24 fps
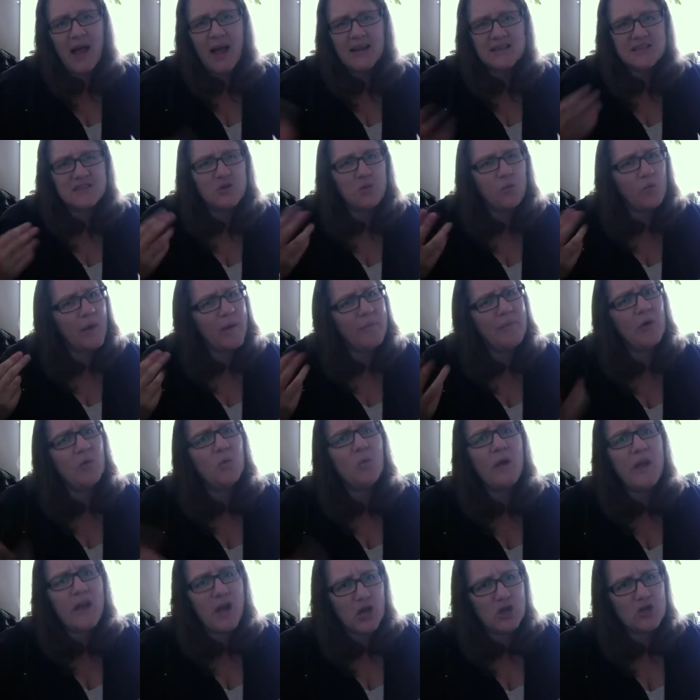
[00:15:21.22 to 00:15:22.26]
as
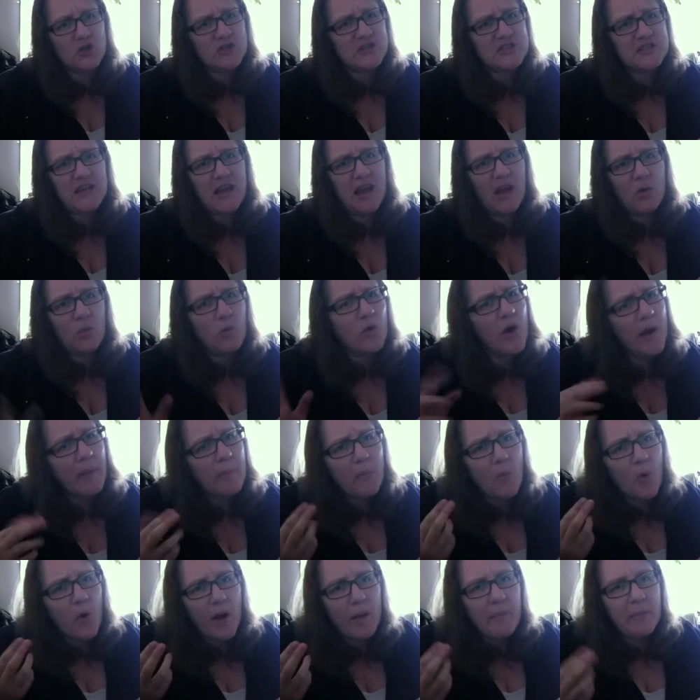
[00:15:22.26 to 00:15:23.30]
women, we understand. We're
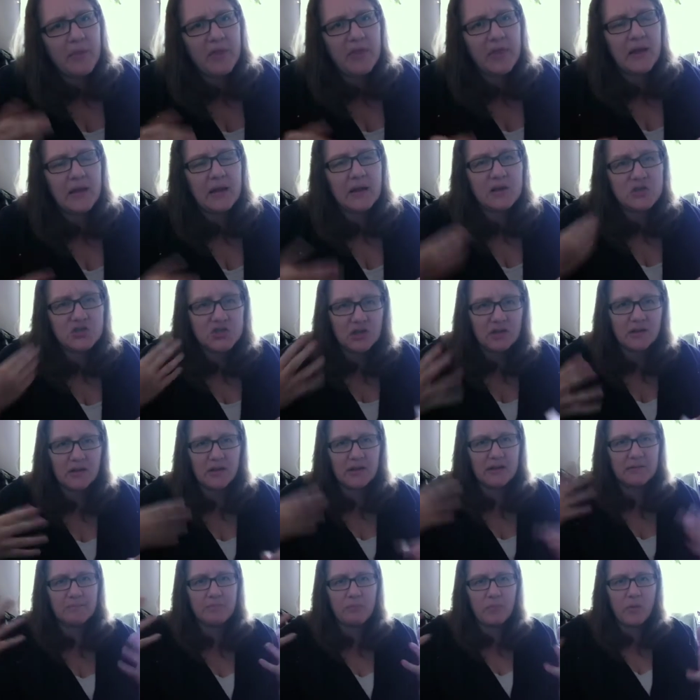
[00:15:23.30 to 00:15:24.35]
more empathetic. She'll,
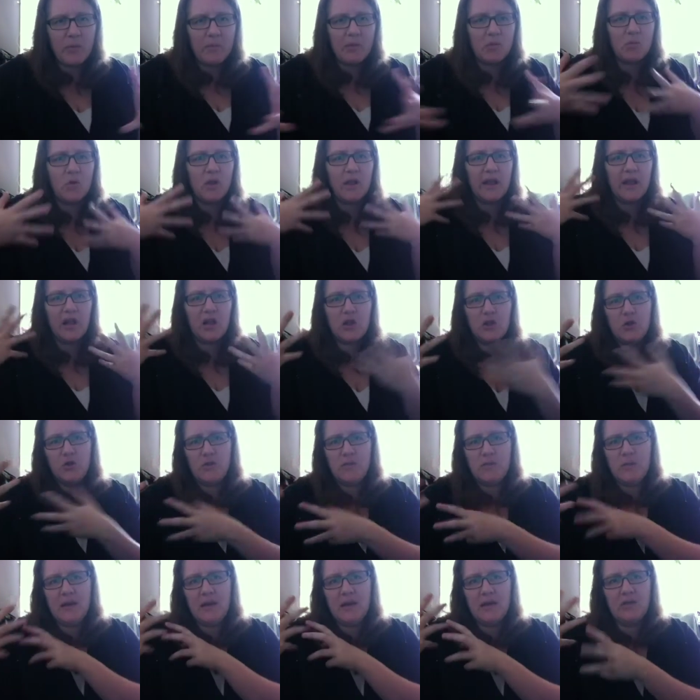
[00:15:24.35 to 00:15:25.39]
like women will
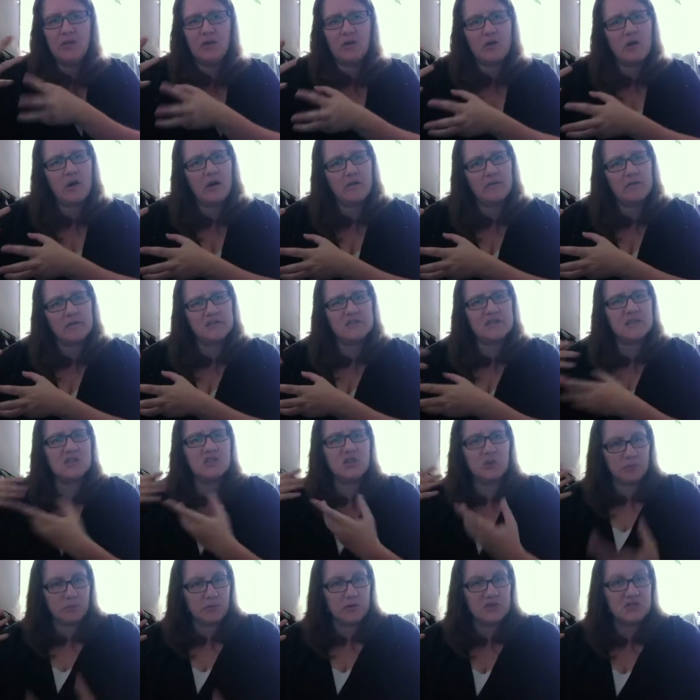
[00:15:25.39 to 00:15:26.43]
include me in their
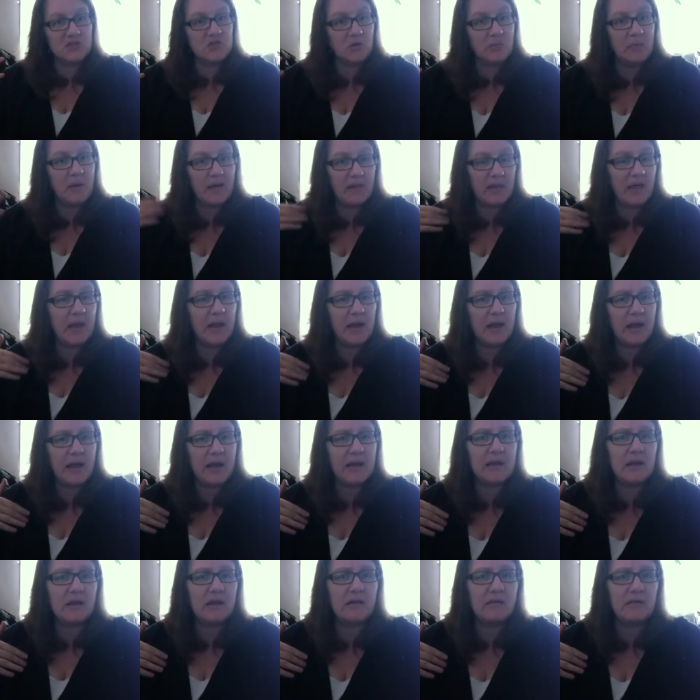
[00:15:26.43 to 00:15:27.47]
conversation, presuming that I
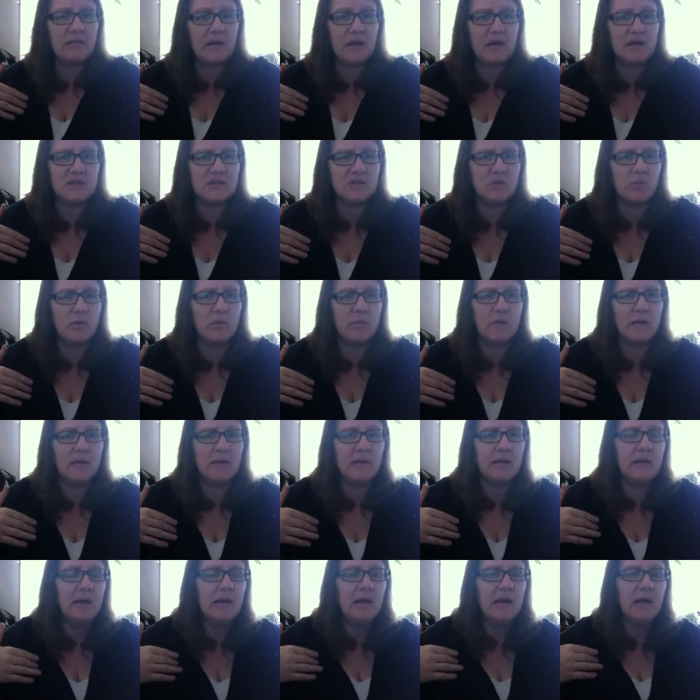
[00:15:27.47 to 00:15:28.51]
identify as a woman,
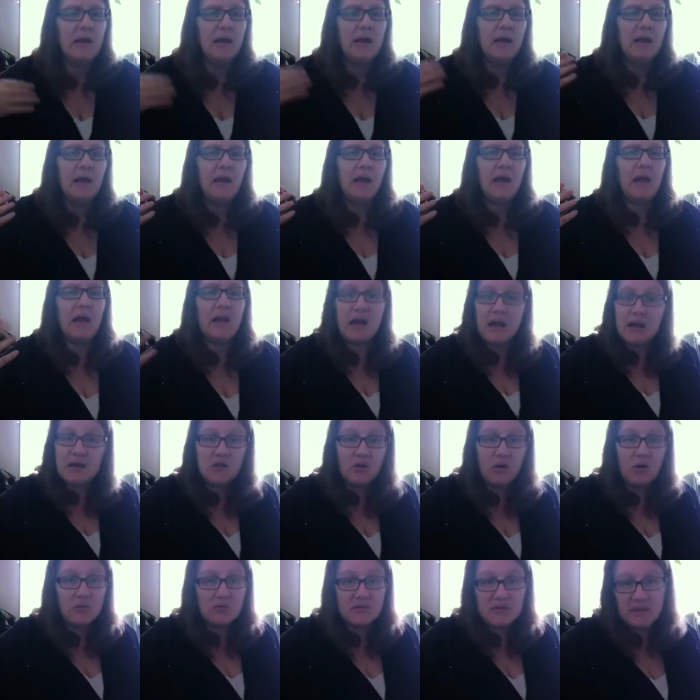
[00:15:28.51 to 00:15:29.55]
and I
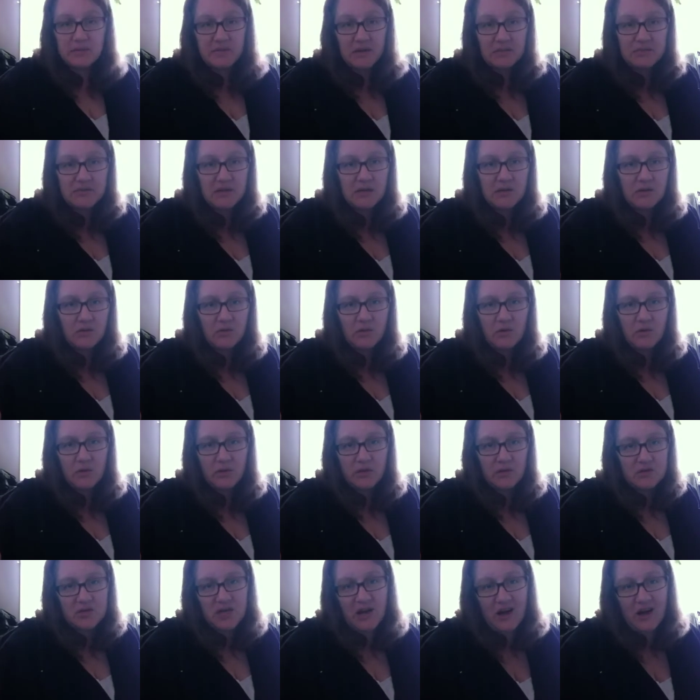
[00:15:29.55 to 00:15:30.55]
don't. Sometimes I don't know what they're